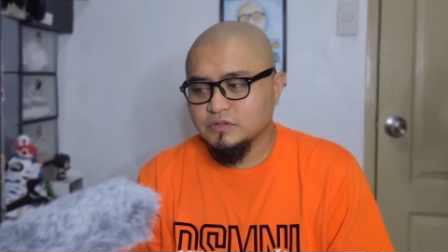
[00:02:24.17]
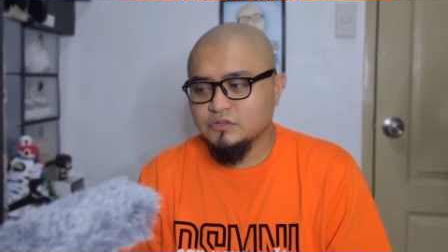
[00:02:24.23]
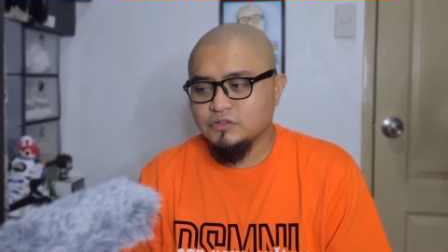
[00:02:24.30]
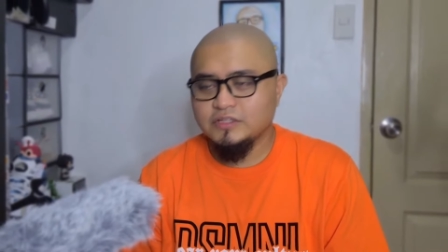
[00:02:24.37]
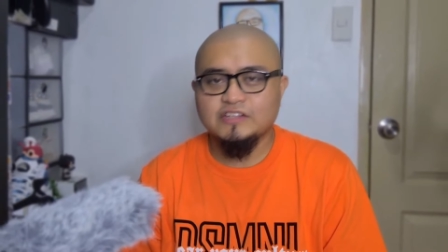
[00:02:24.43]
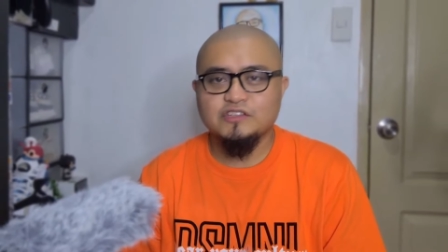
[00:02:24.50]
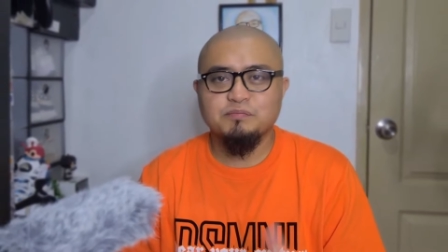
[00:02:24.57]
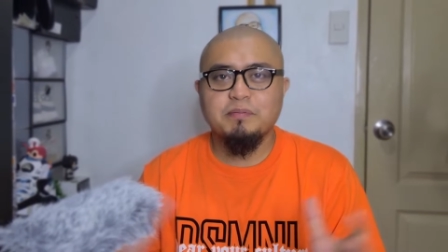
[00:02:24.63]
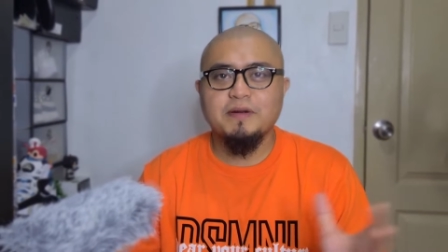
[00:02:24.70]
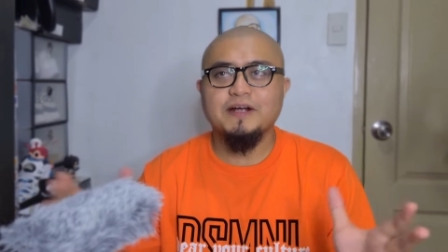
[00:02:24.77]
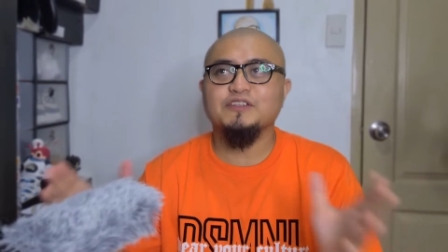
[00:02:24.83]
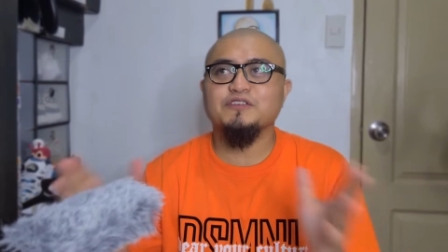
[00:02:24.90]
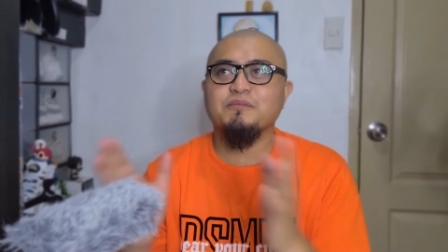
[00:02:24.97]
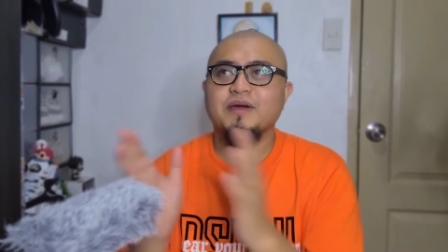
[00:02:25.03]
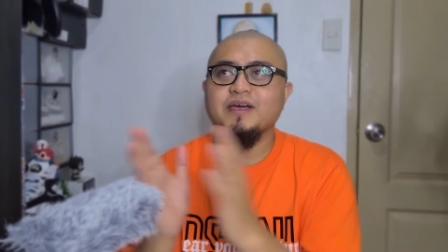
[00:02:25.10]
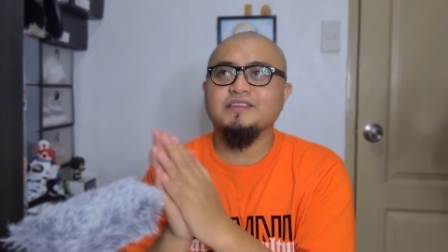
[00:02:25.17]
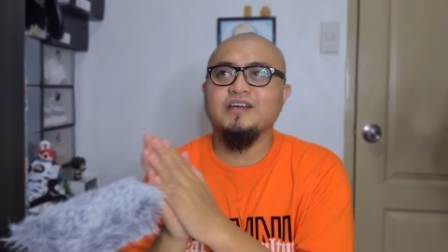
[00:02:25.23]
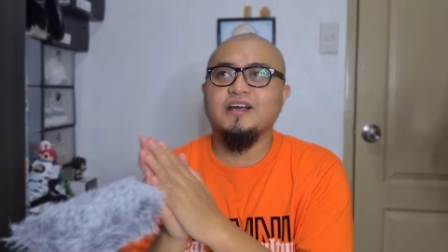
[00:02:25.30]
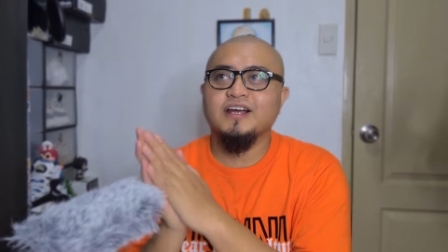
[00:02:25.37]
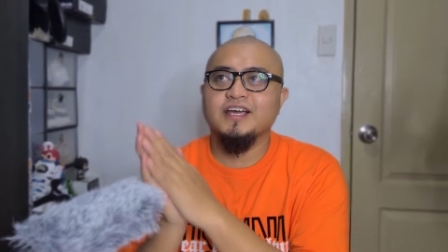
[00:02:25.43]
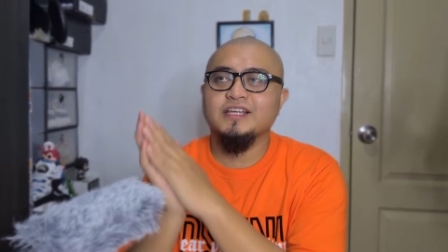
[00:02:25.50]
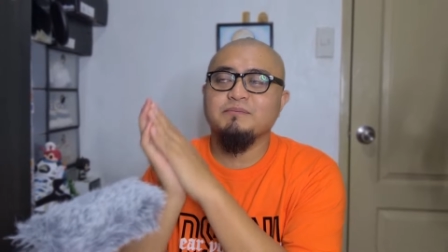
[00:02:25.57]
So that's part of my
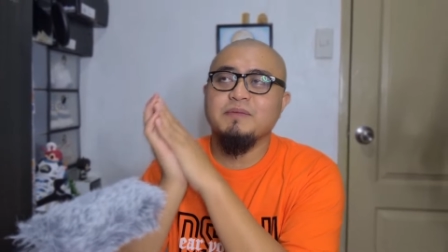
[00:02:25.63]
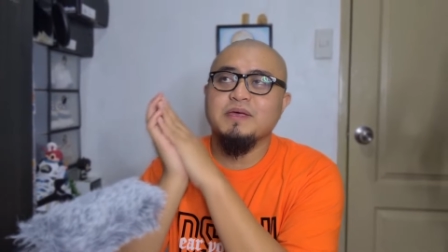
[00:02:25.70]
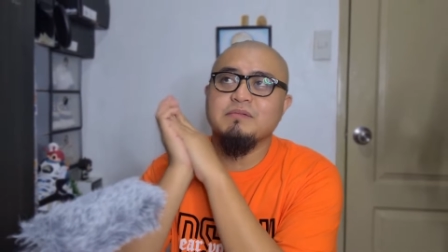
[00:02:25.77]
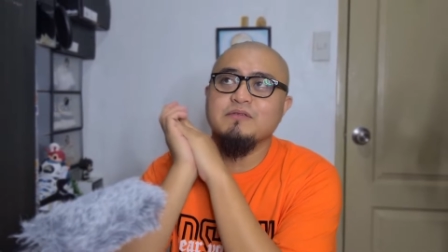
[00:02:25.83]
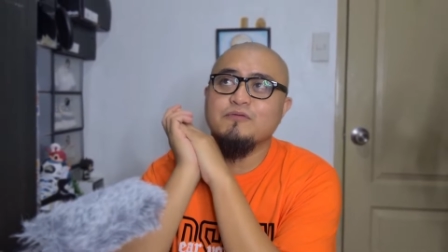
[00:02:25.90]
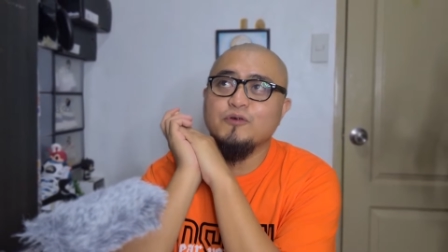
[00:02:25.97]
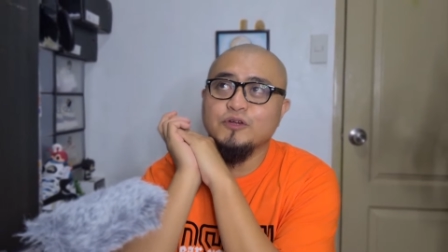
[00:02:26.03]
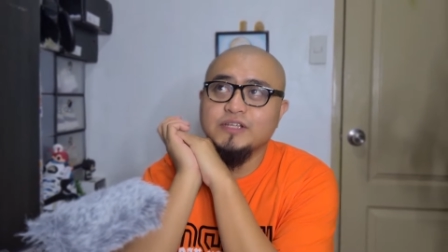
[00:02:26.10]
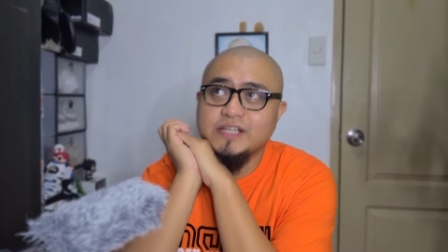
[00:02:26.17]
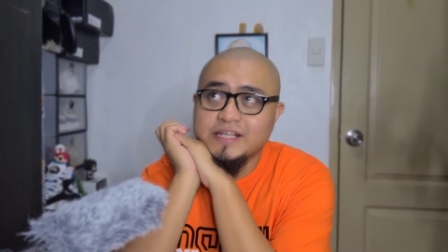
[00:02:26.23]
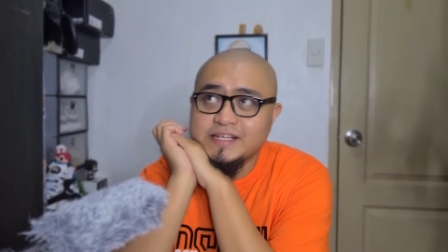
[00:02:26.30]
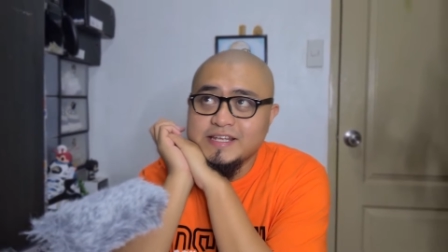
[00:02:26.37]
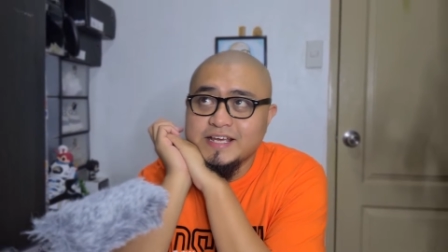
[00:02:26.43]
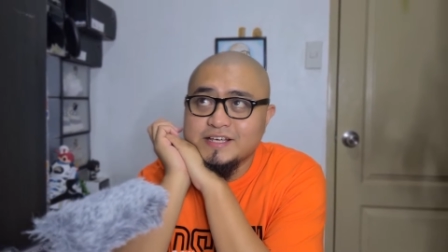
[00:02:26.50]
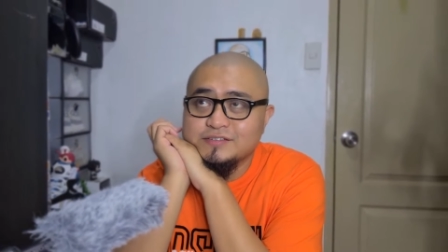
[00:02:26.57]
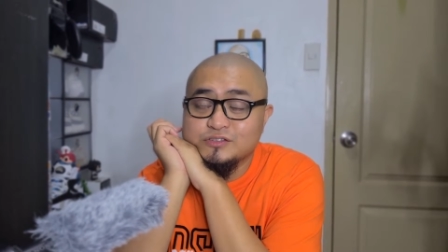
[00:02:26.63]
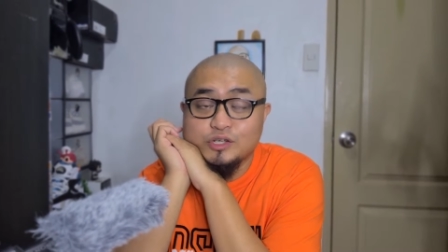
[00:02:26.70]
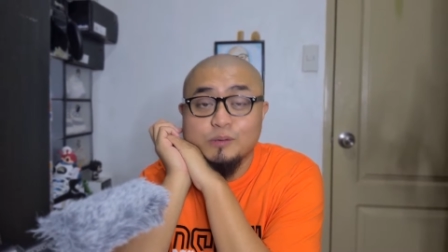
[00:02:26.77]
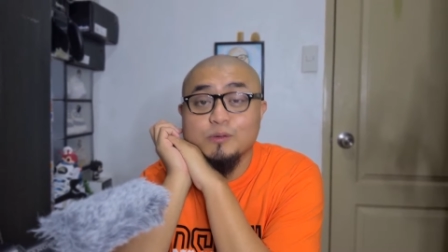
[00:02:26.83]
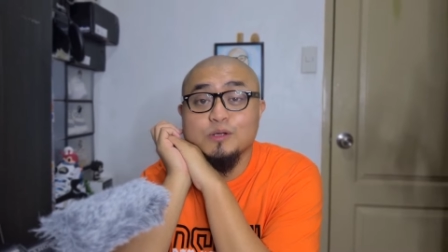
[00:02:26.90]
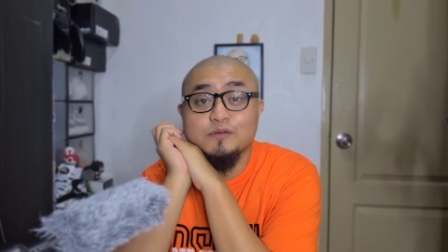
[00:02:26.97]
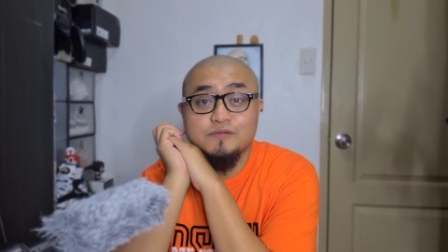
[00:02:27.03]
target maybe for the next
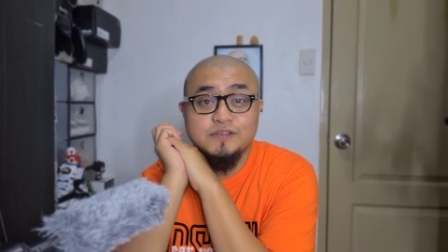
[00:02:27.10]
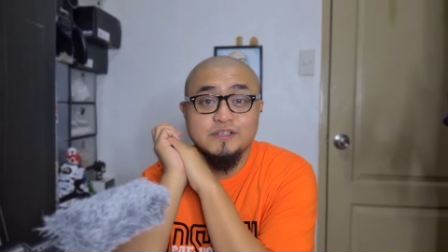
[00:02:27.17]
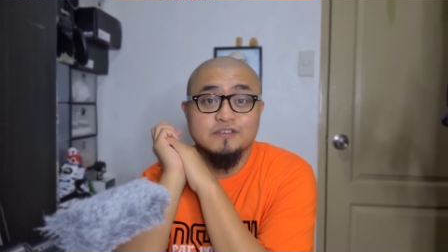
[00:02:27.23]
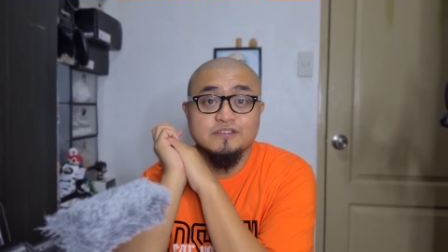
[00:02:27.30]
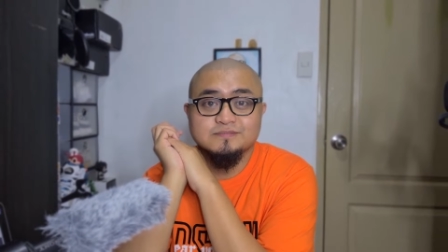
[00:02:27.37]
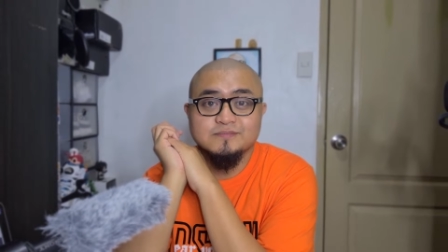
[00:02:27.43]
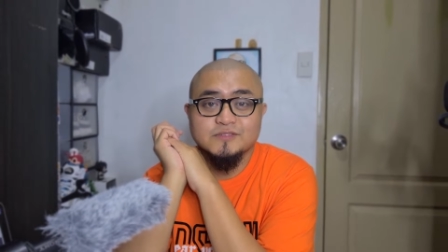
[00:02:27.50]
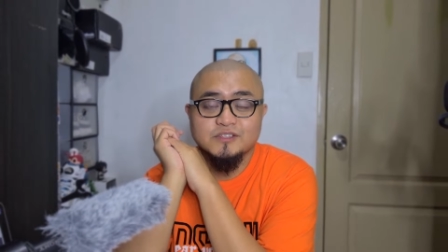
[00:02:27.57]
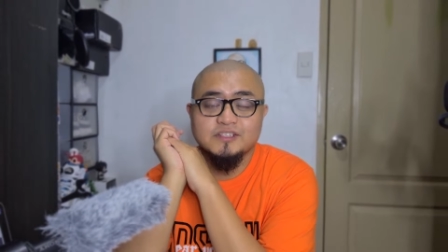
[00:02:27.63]
couple of years.